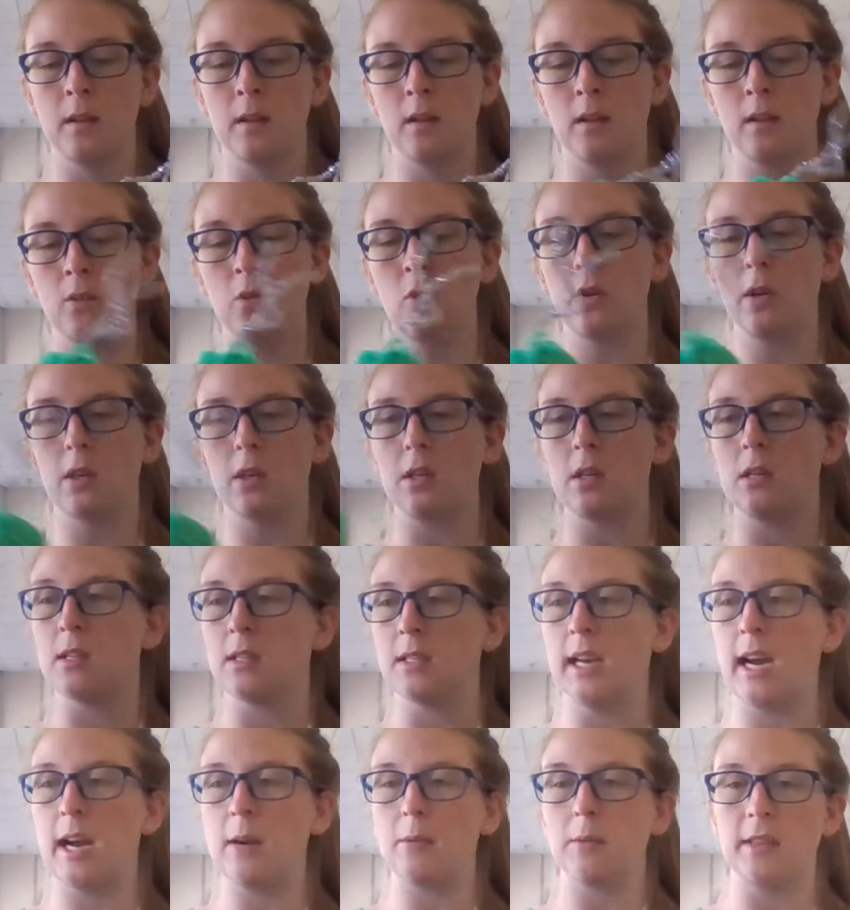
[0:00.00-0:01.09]
You get to
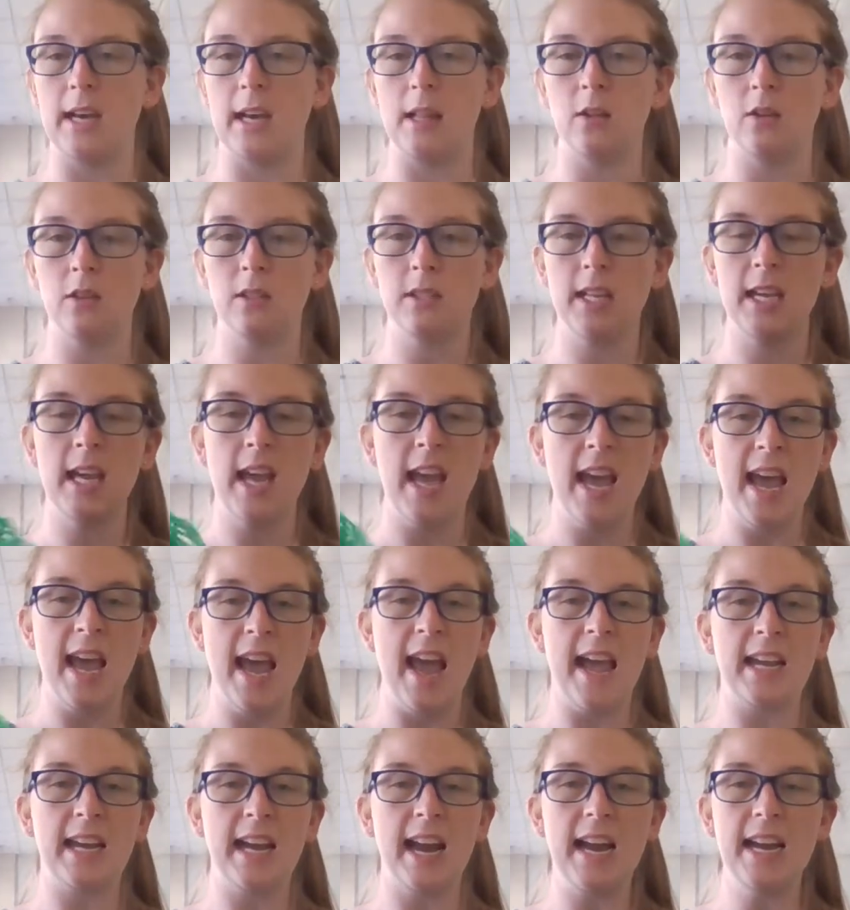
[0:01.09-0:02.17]
decide what that looks like
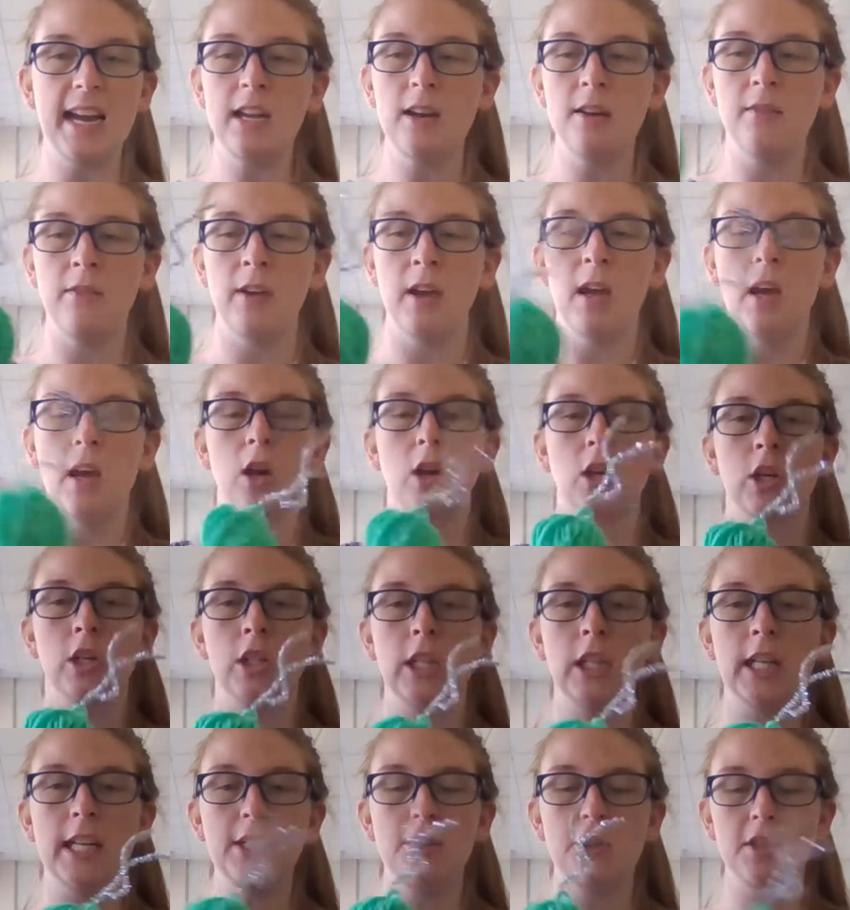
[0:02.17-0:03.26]
and kind of
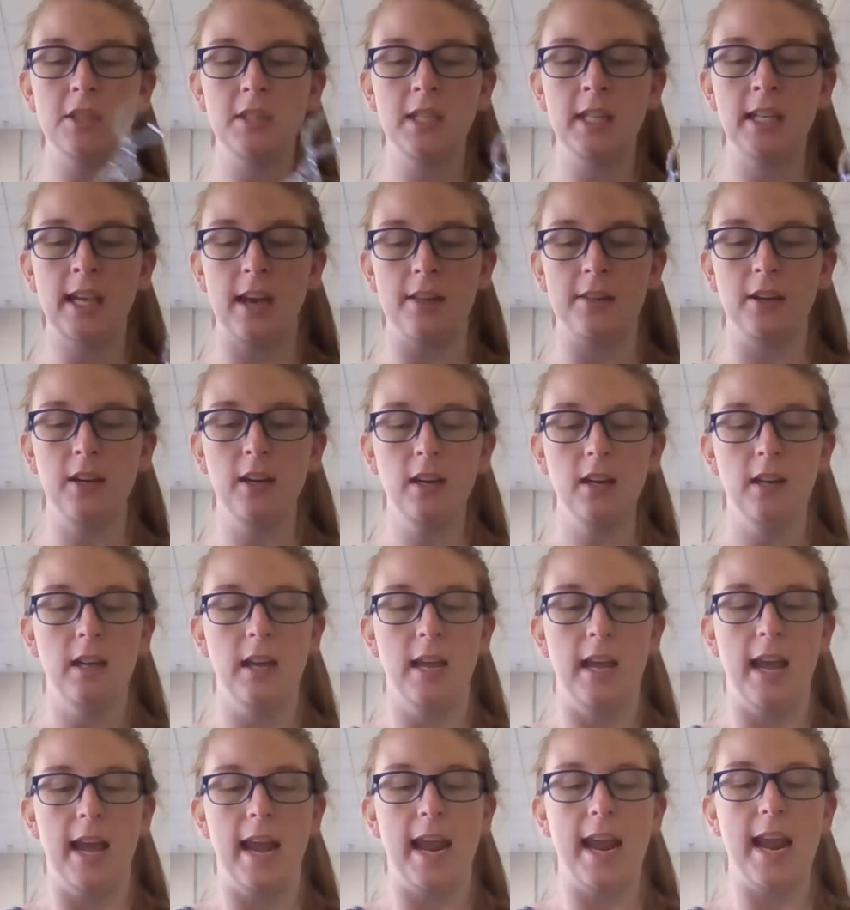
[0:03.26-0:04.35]
clench it together.
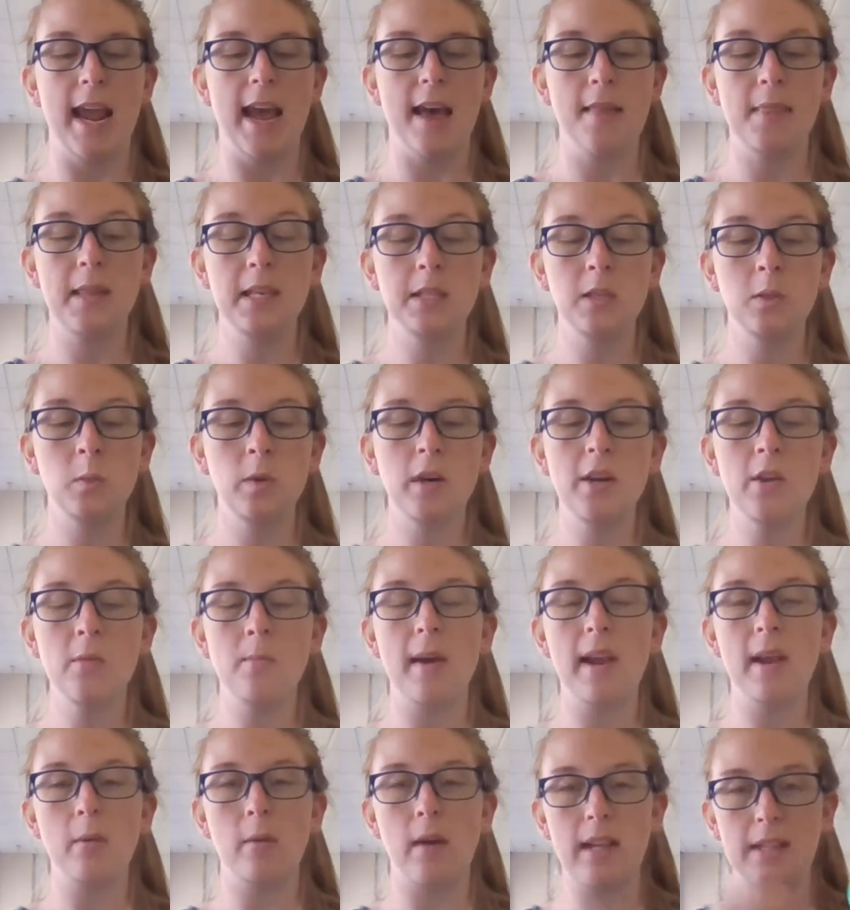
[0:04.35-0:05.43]
And this is where you
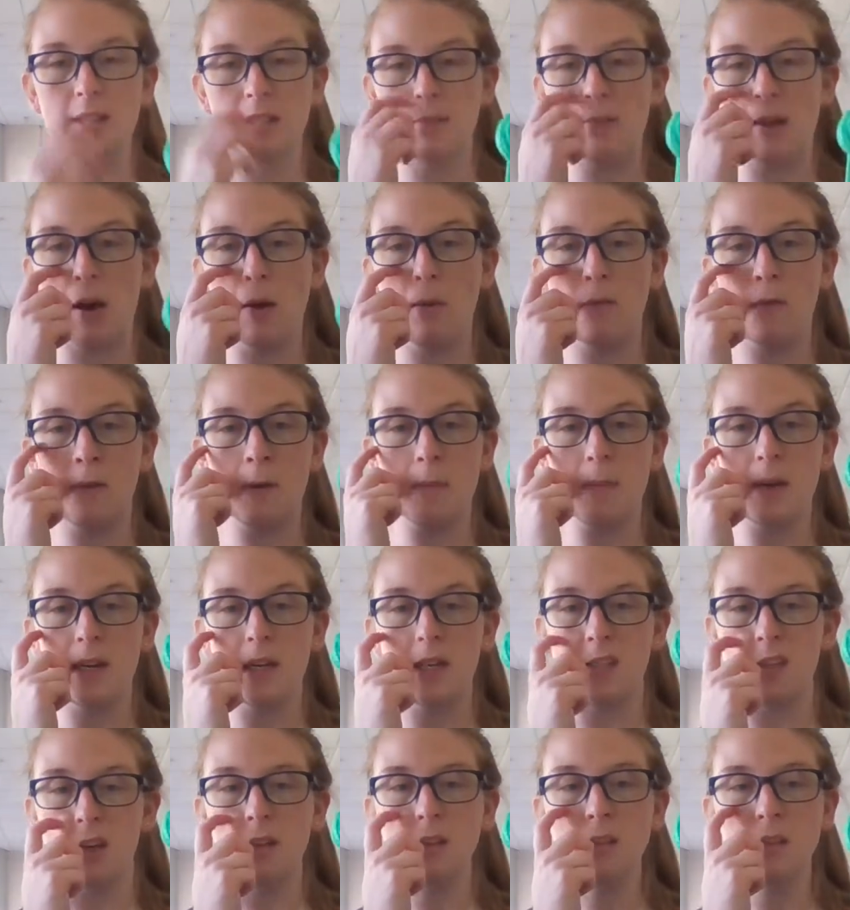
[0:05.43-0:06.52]
might want some help from an
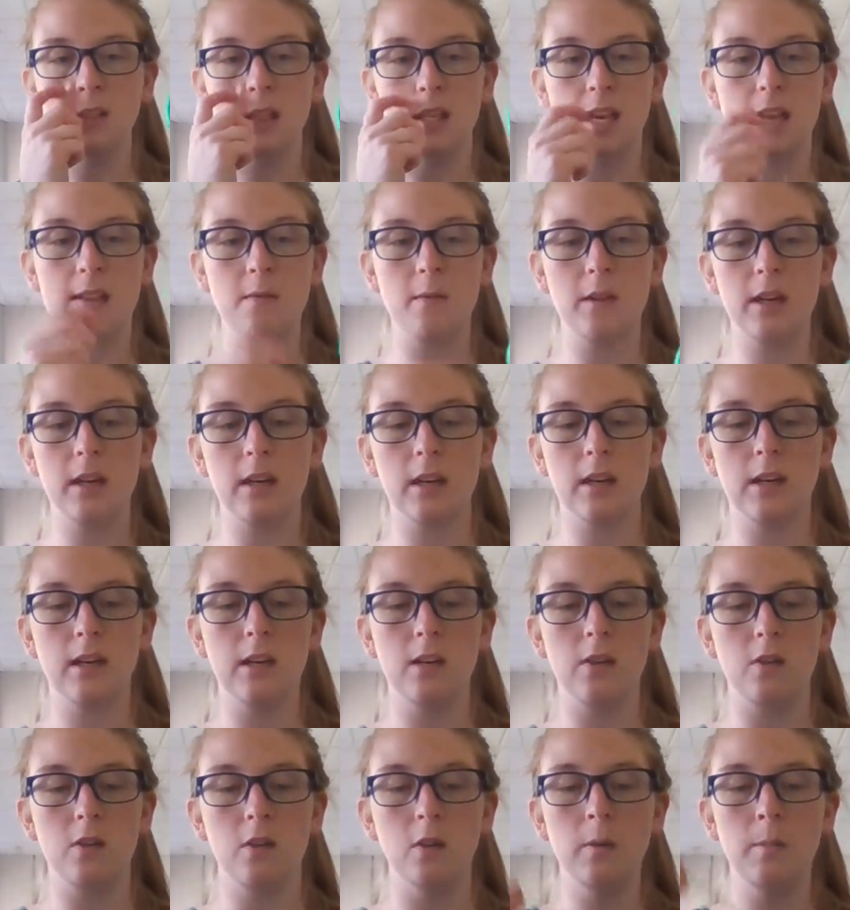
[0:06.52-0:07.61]
adult. And what you're going
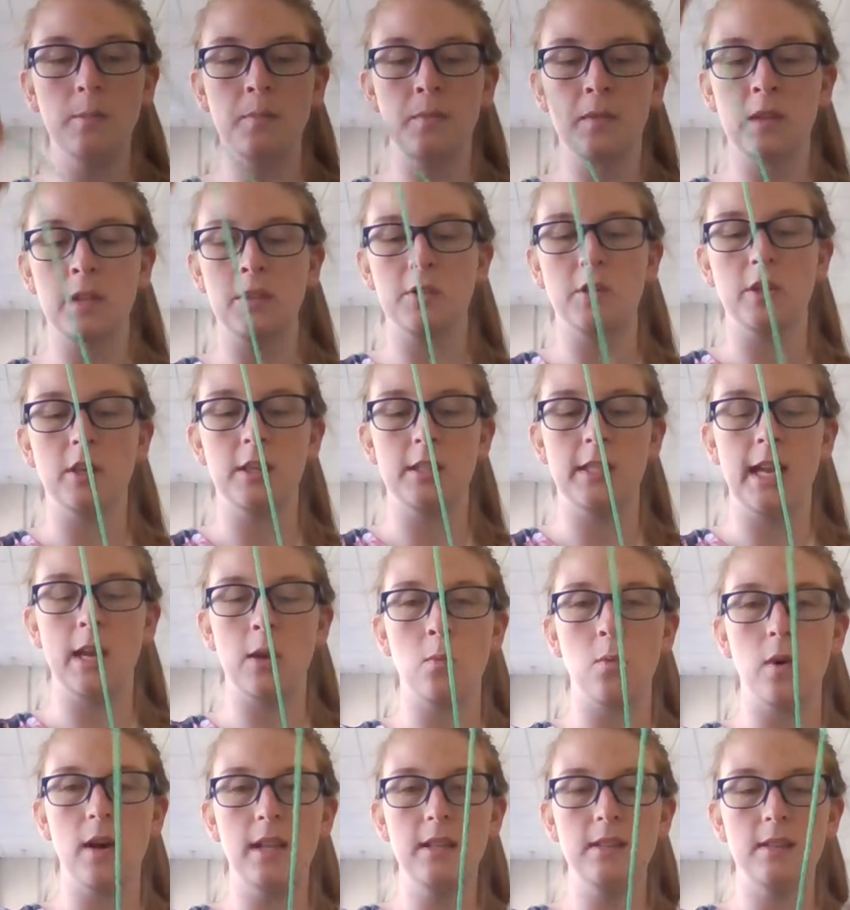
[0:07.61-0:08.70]
to do is you're going to take
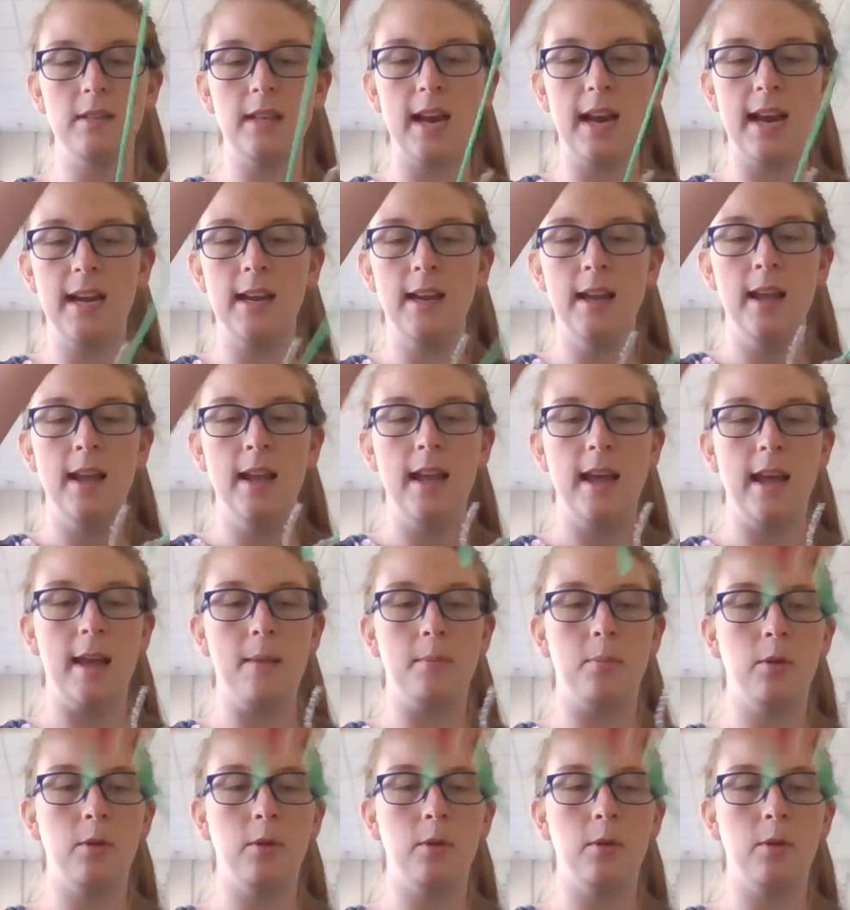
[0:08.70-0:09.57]
one side and put